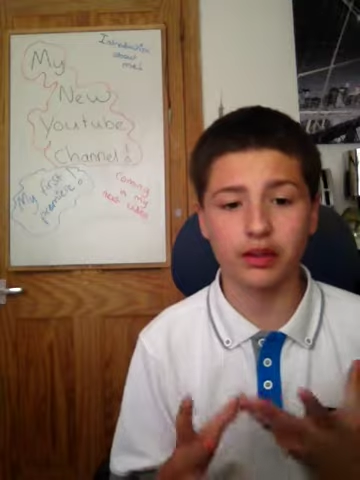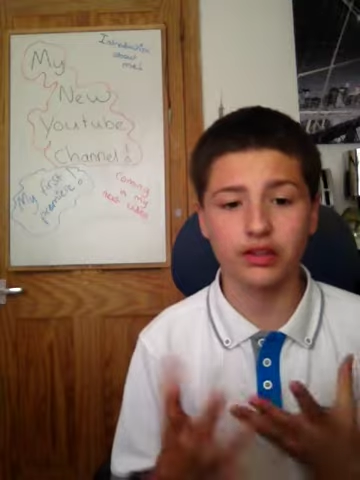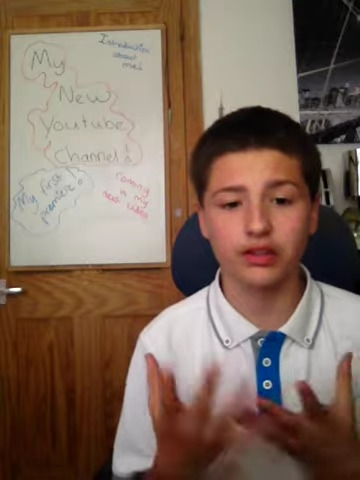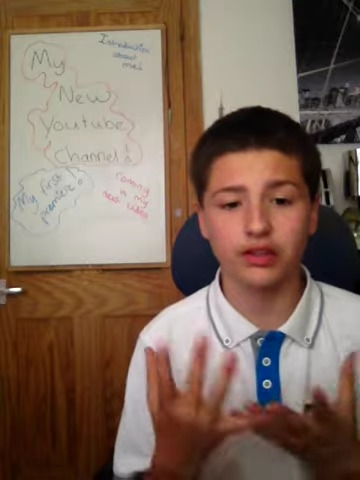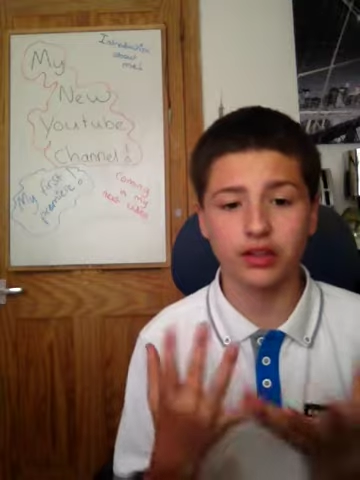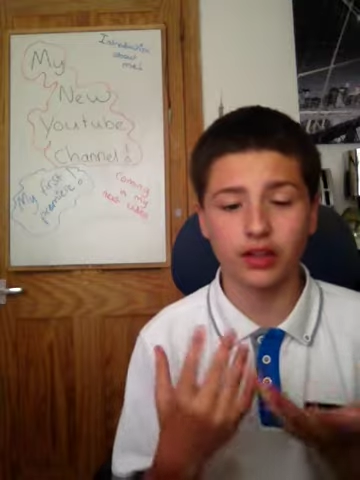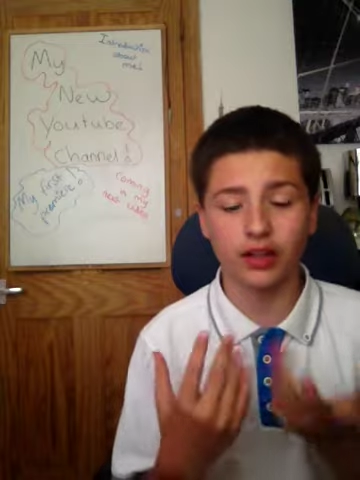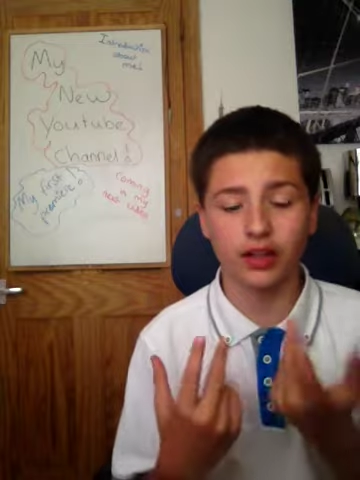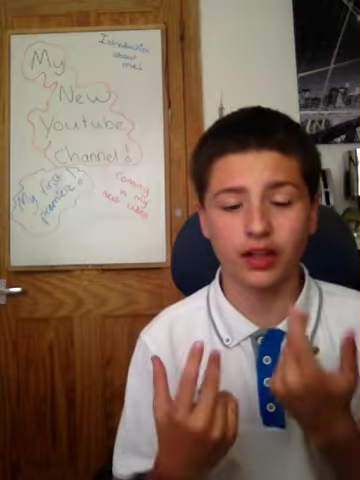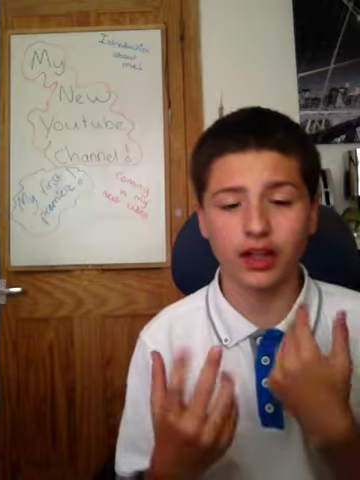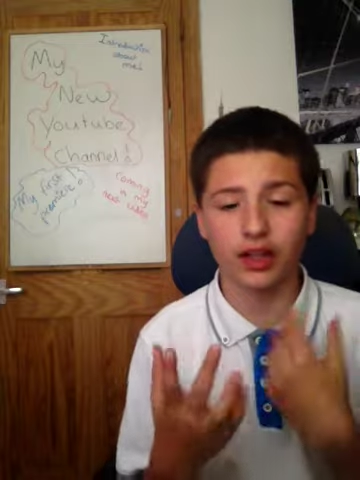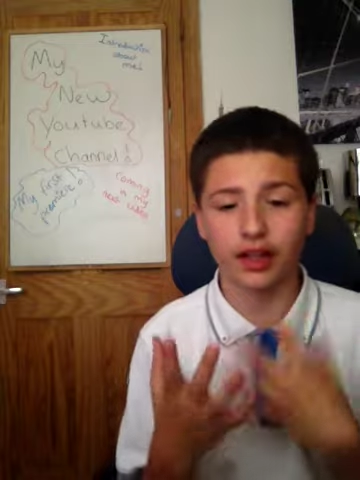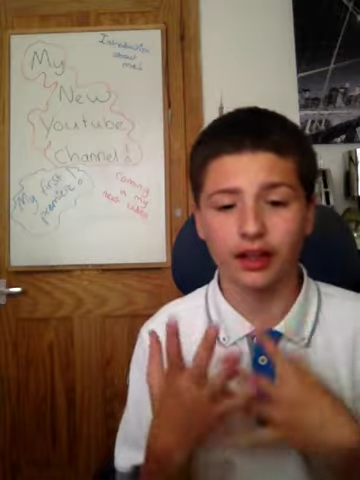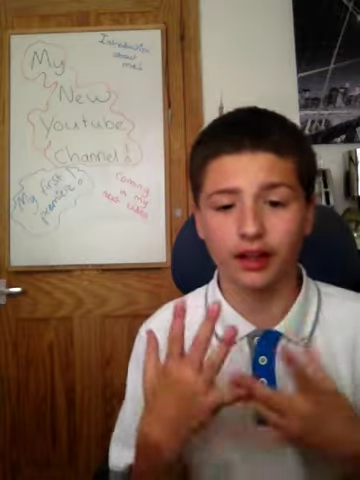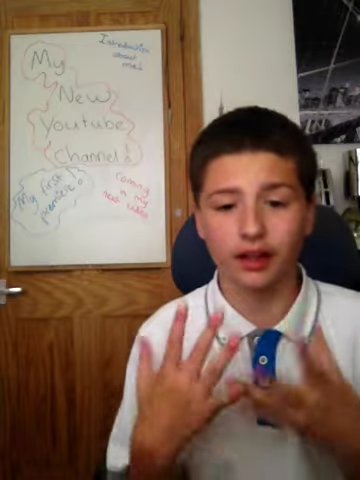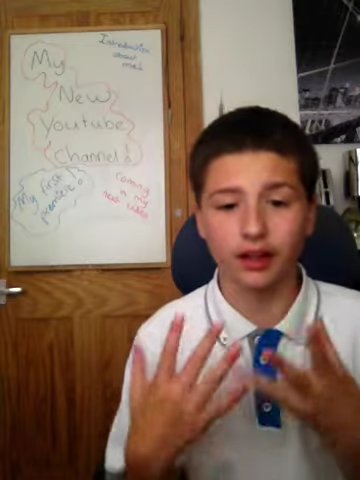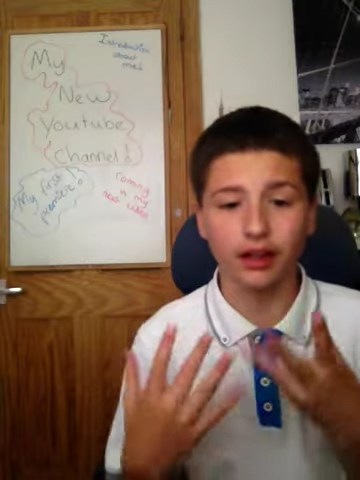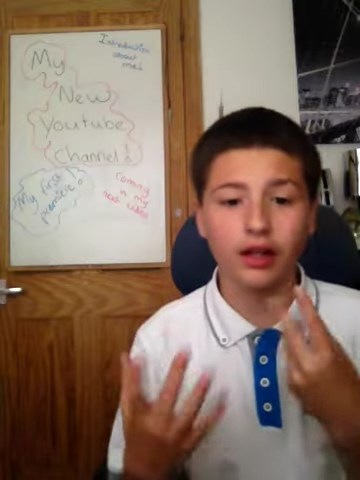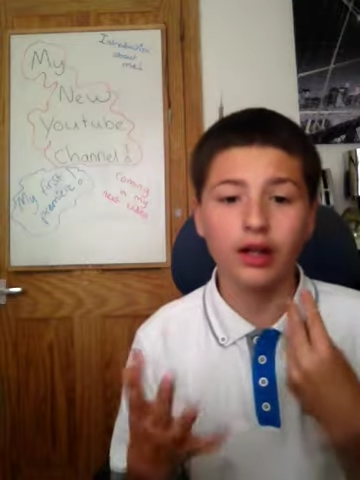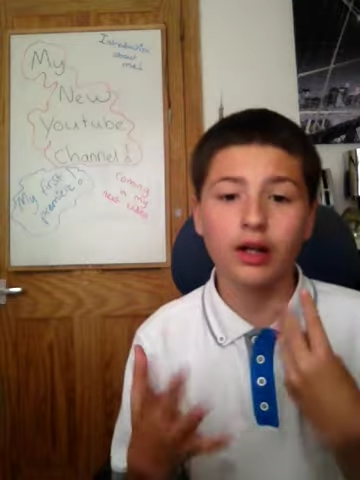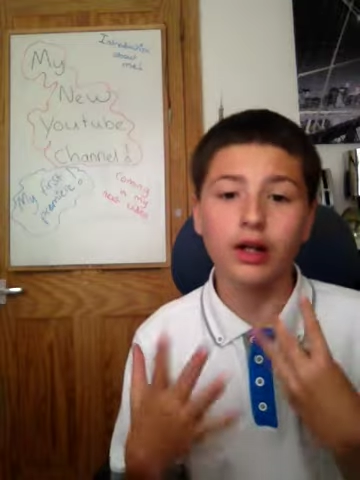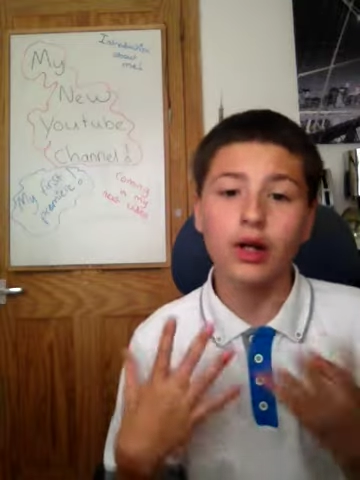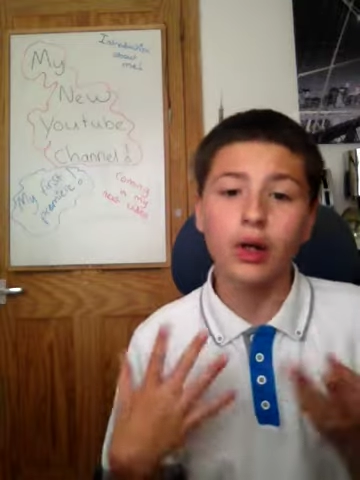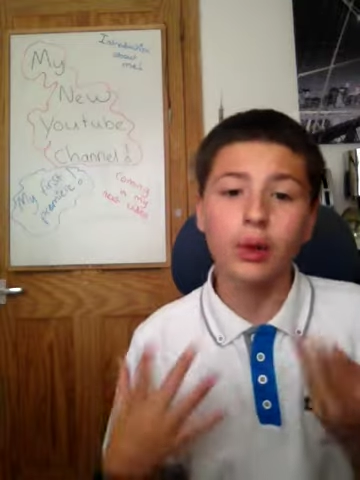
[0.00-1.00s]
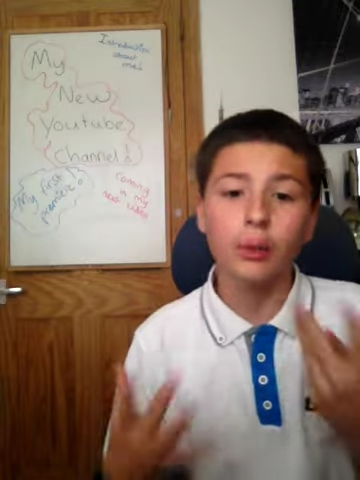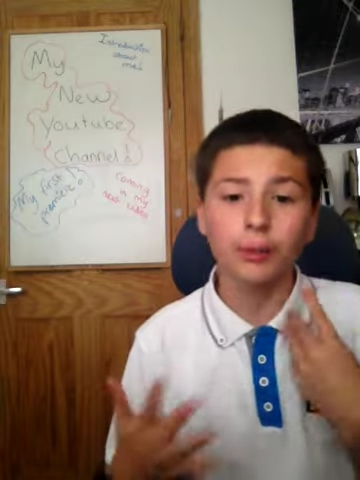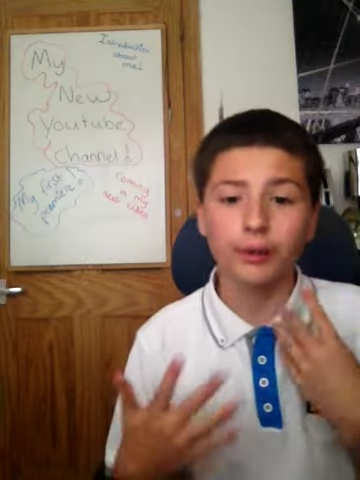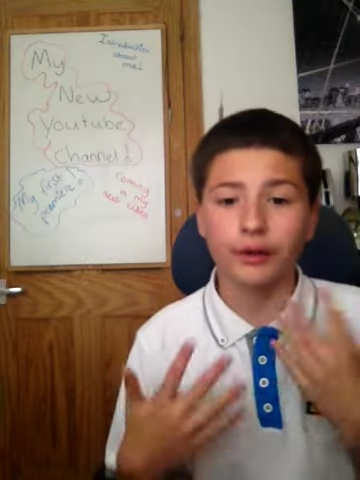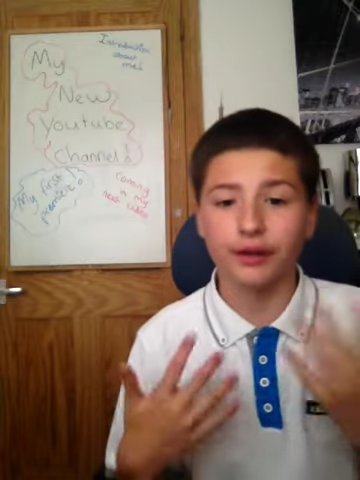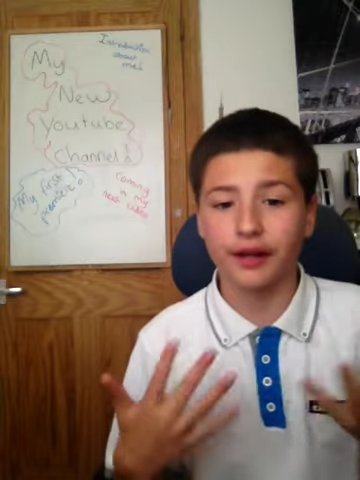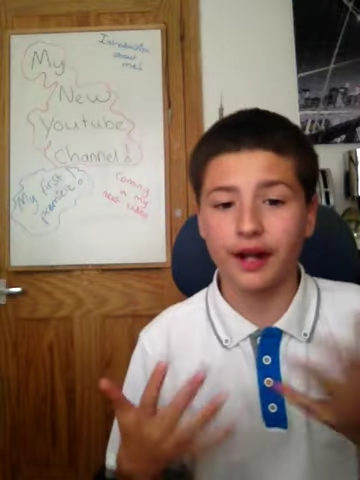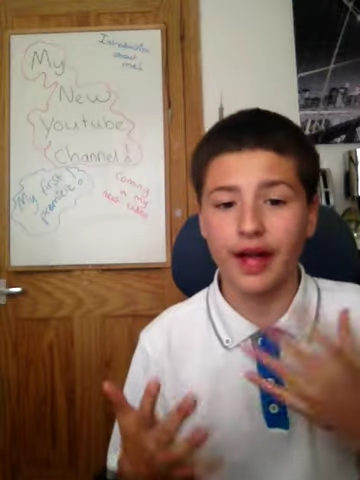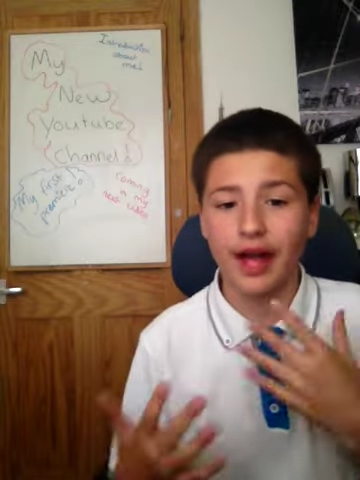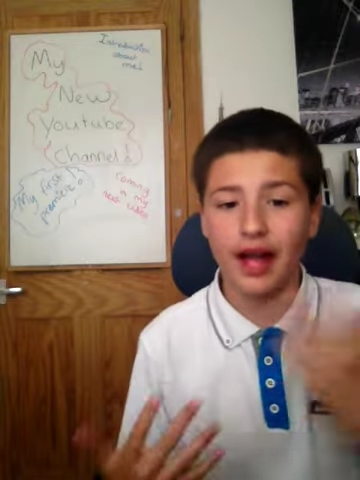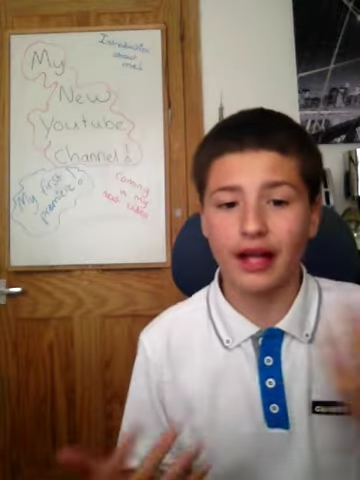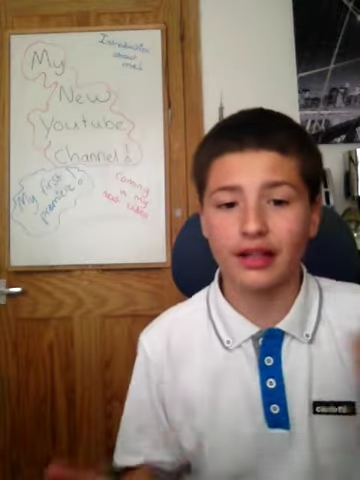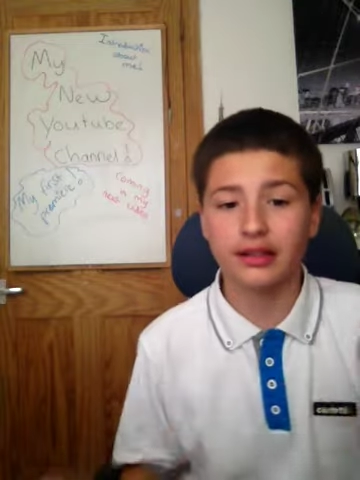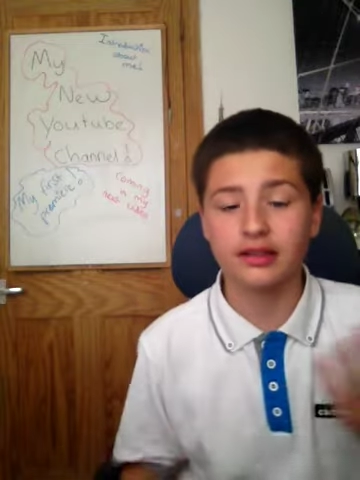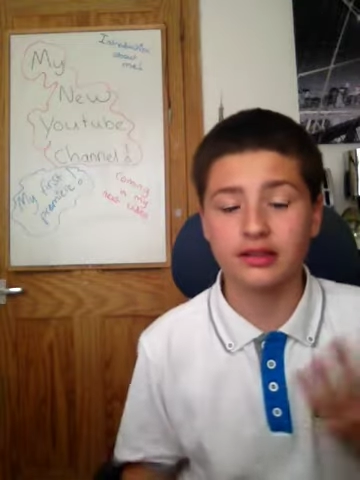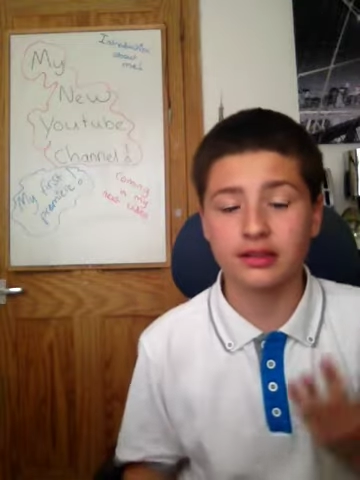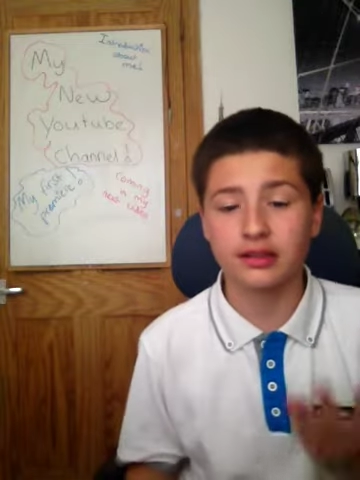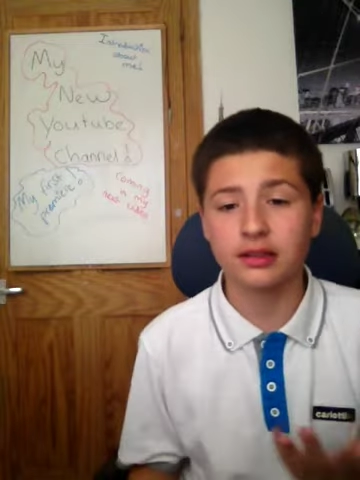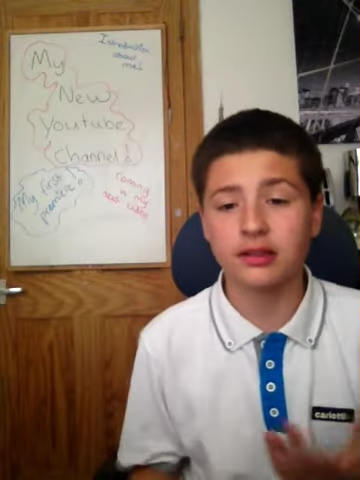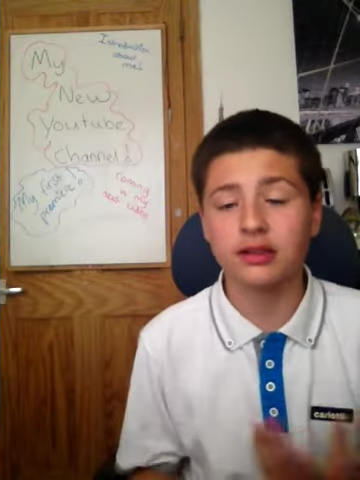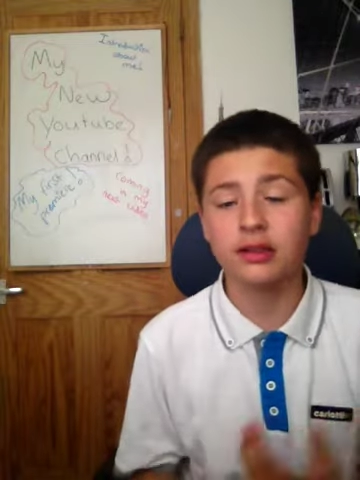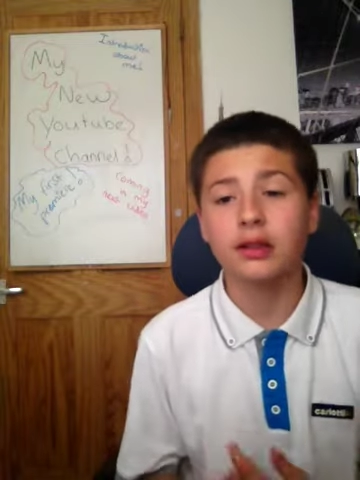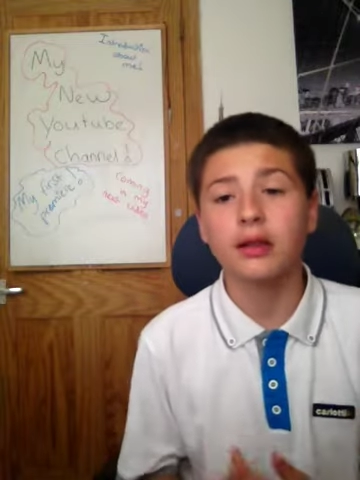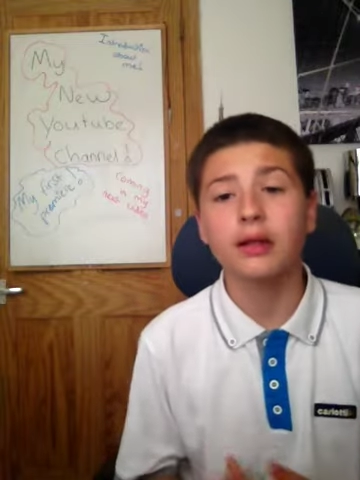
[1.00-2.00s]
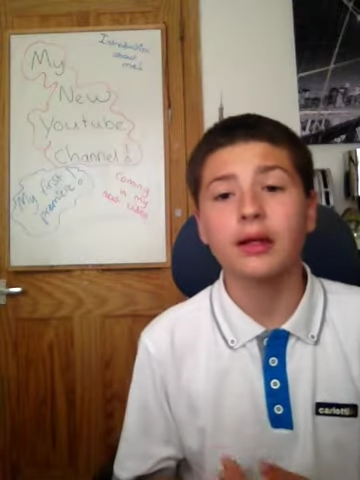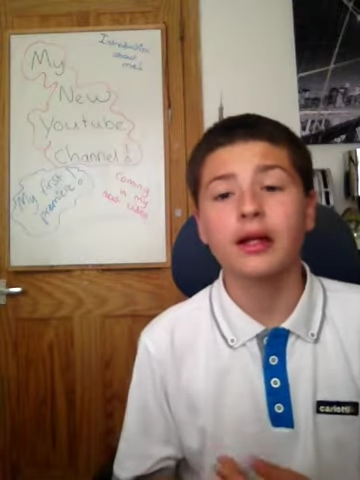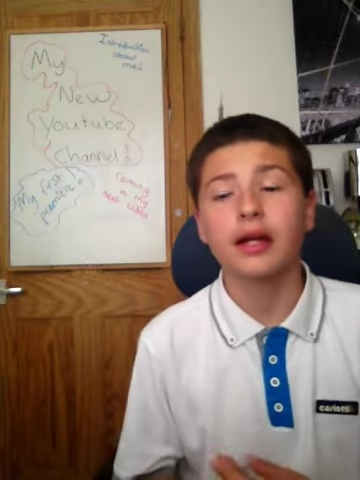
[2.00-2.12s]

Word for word: so I've got like a weird accent.